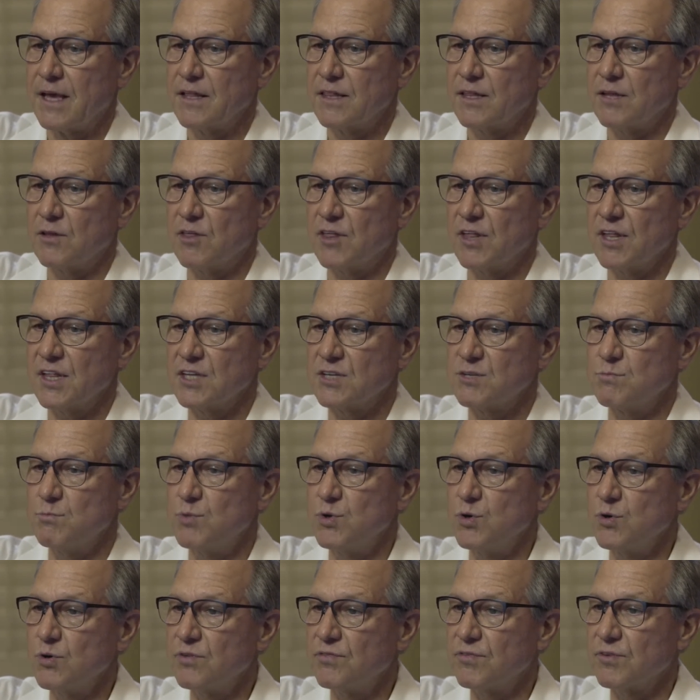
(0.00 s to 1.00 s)
The thing that's
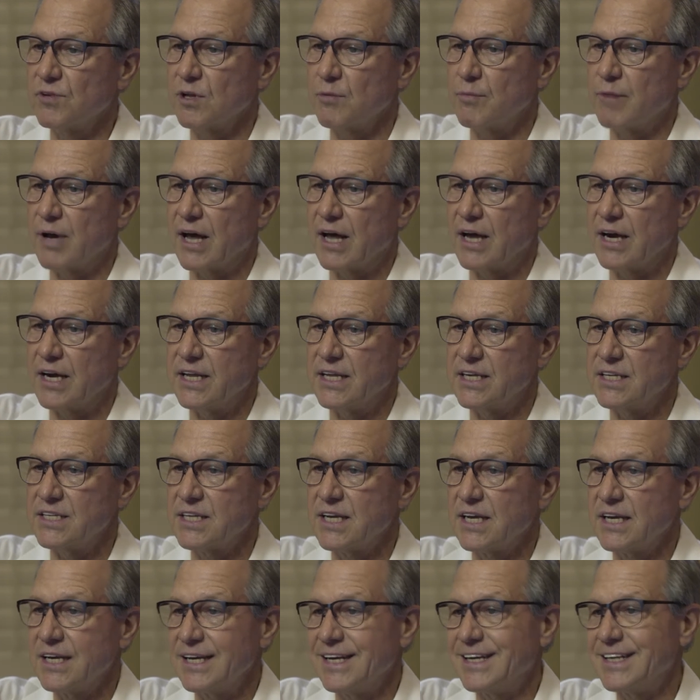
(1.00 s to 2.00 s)
beautiful about it is
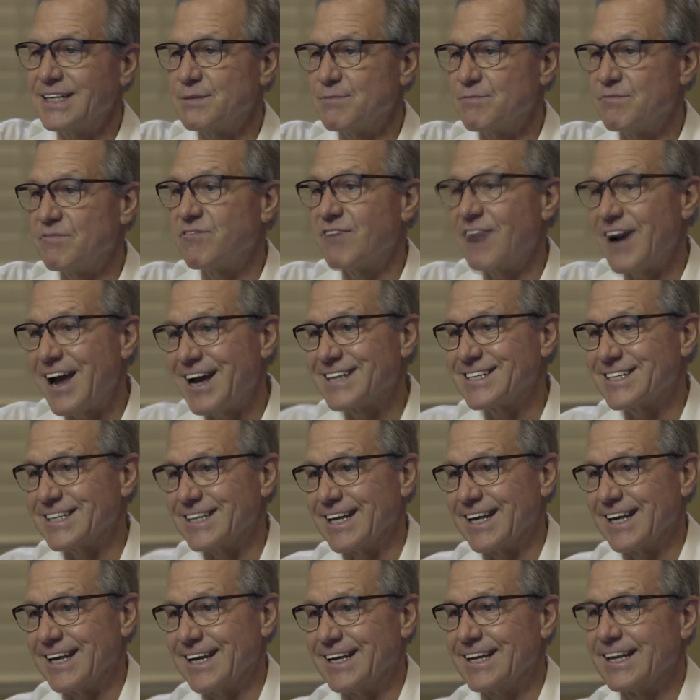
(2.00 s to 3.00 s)
it's
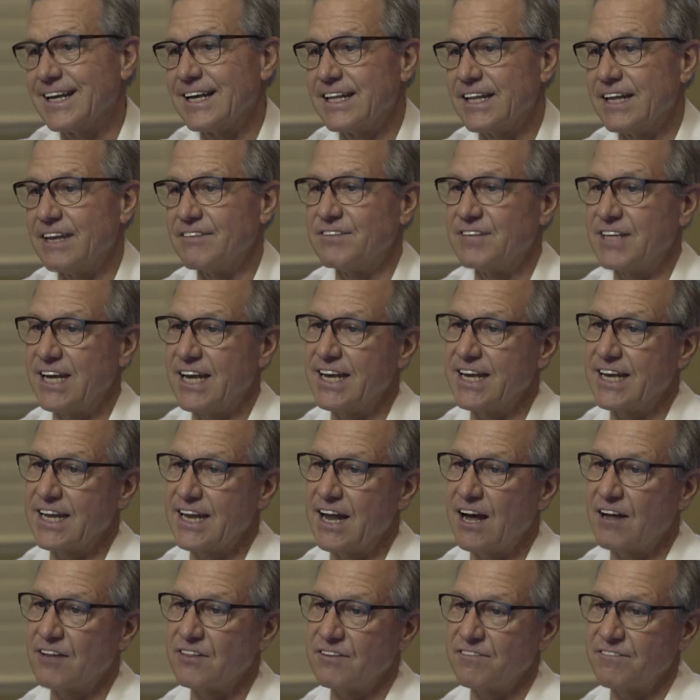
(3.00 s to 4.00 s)
fractionated. They've taken
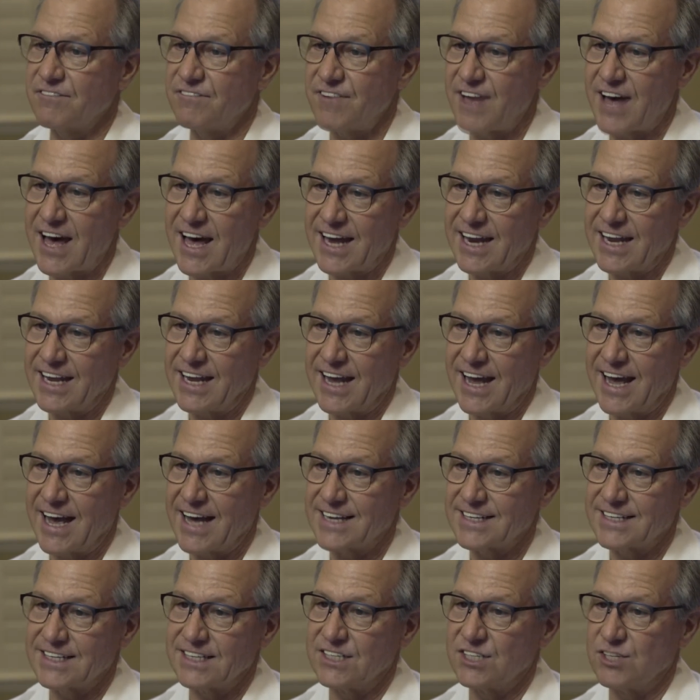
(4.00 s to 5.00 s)
out the fatty
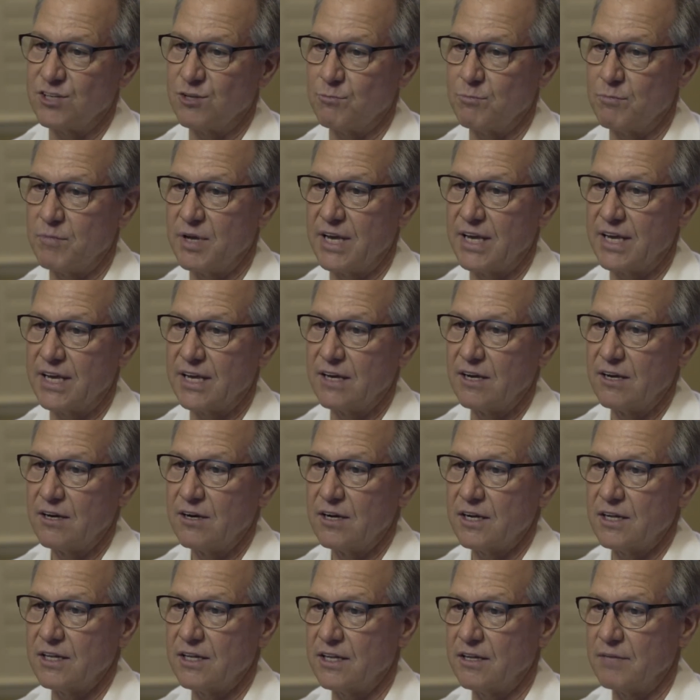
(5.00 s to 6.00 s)
acids
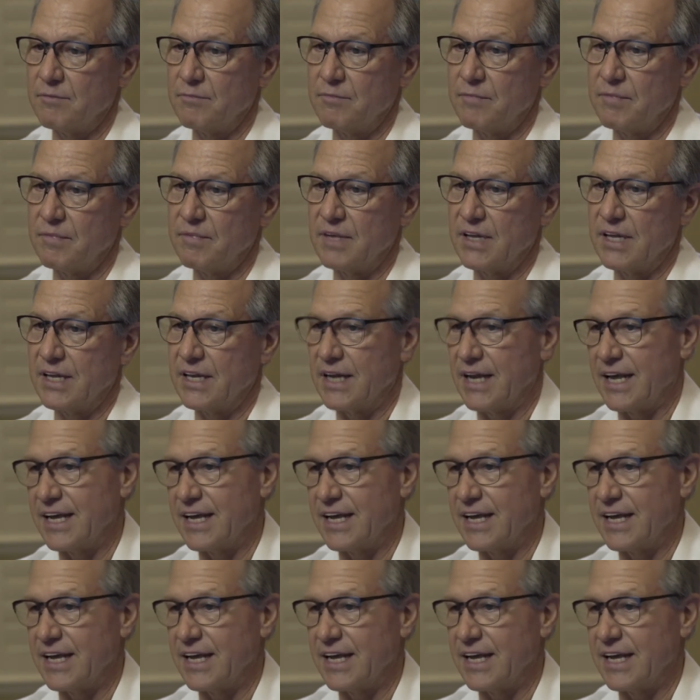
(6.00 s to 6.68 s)
and